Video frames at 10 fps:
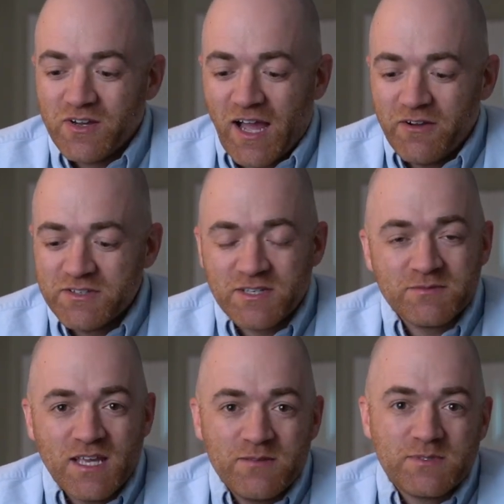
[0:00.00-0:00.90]
I would
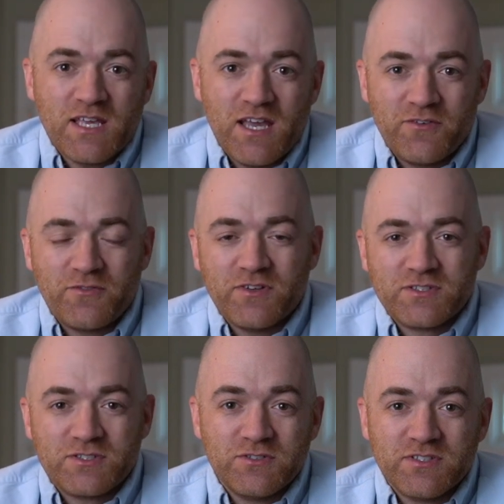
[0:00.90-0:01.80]
sometimes have
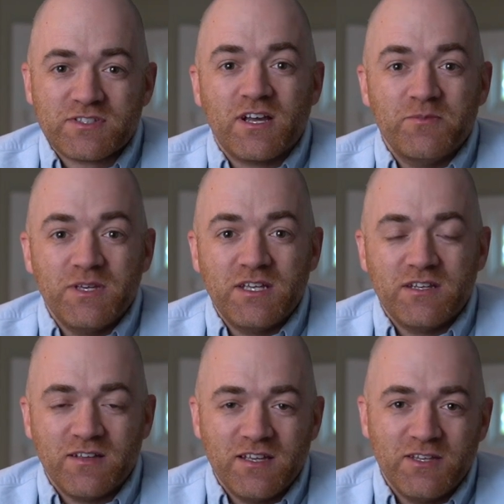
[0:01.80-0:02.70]
students come
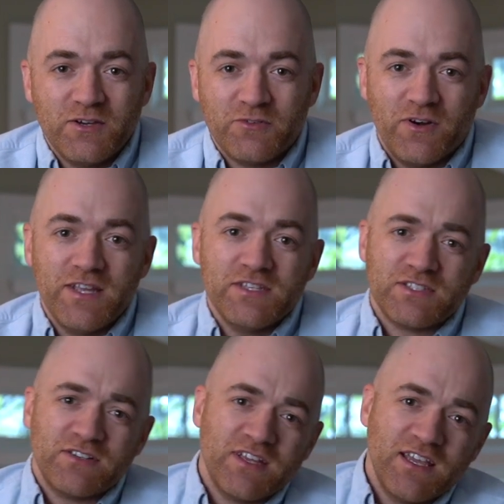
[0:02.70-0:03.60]
in and they would raise
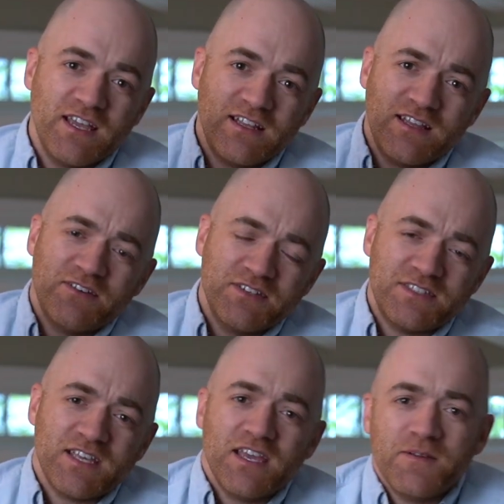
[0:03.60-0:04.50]
their hand and they would
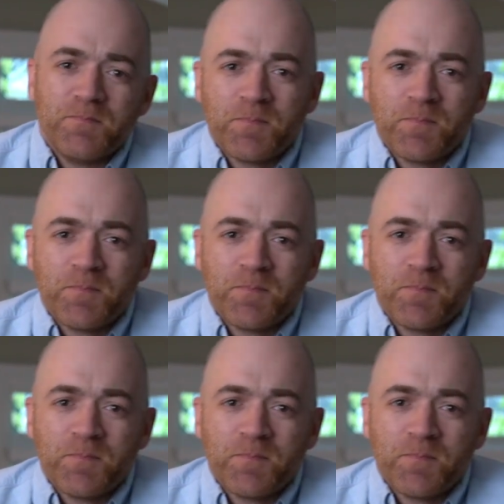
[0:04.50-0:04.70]
say,